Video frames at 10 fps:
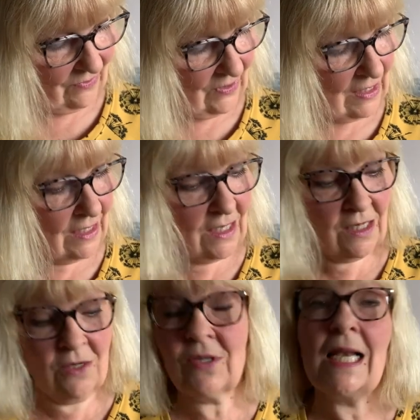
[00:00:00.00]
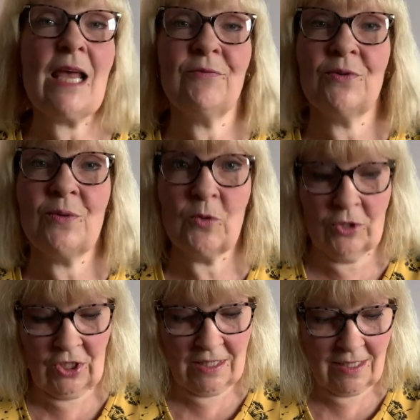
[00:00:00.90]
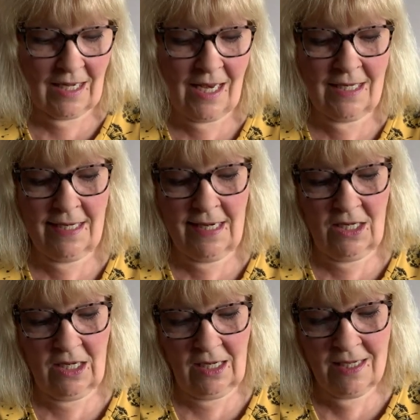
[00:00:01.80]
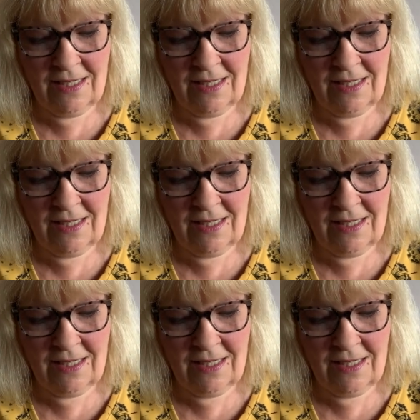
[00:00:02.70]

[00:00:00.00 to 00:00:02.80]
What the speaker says: thinking you're clever and watching the telly and knitting.